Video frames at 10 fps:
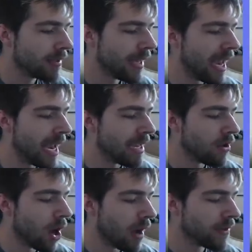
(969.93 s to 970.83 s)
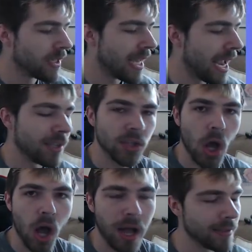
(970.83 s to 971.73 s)
to end off today's
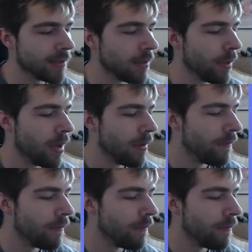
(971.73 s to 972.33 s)
awesome